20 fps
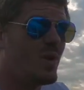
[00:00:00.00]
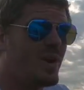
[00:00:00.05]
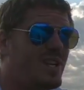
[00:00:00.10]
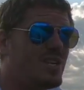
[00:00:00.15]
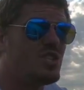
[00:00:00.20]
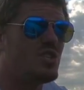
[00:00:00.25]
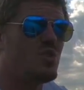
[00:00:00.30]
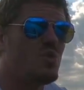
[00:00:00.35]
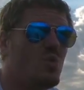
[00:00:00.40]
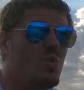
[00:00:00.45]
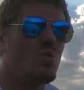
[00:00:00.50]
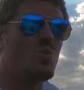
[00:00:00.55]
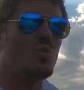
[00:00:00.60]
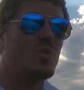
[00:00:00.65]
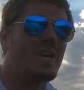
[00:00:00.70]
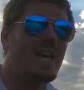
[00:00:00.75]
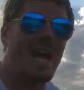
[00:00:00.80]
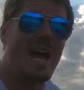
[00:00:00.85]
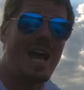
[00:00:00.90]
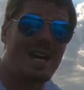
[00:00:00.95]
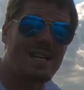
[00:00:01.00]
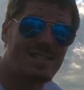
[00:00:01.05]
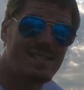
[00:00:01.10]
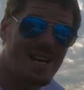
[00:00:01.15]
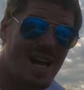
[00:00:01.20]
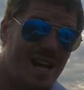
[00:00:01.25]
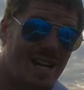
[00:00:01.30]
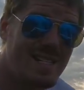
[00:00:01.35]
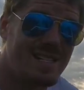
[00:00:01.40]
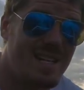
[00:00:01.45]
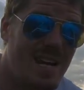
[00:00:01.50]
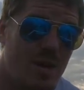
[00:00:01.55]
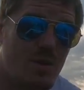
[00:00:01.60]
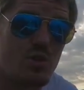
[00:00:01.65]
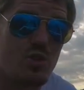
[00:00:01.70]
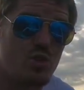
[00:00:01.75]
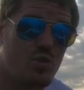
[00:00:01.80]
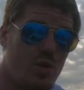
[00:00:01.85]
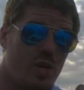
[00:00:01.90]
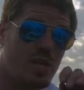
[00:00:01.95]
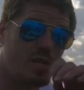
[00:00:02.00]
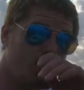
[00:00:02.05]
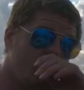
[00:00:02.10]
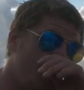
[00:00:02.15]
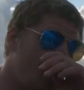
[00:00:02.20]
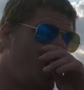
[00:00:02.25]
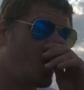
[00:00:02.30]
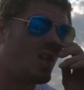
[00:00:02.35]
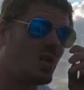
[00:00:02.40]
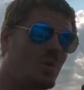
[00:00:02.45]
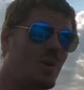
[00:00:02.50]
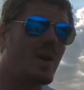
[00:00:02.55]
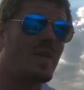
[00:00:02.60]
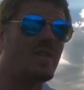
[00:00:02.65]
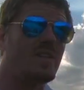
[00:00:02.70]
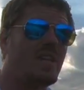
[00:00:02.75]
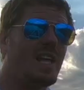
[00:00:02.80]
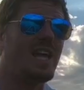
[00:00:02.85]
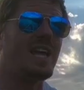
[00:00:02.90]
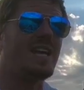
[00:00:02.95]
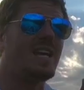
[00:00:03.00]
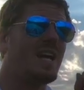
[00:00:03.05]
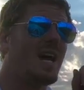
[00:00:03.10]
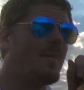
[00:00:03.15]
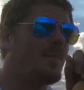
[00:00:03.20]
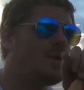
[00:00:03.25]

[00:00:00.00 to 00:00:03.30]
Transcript: going to cast on down trees all around the lake.